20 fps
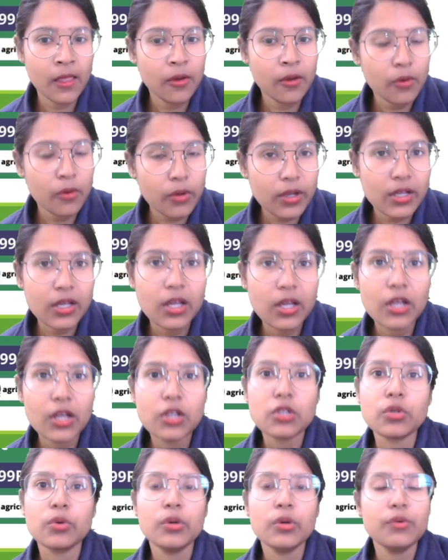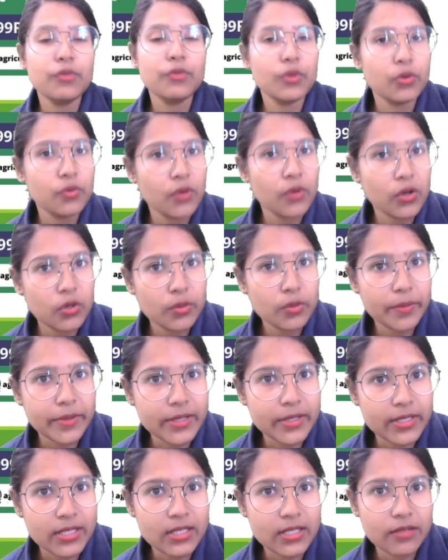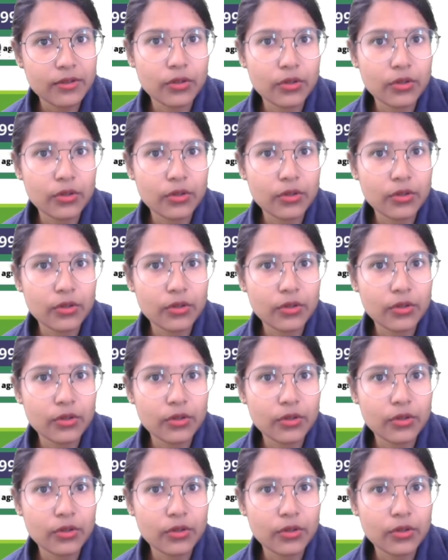Okay, so if you want to purchase our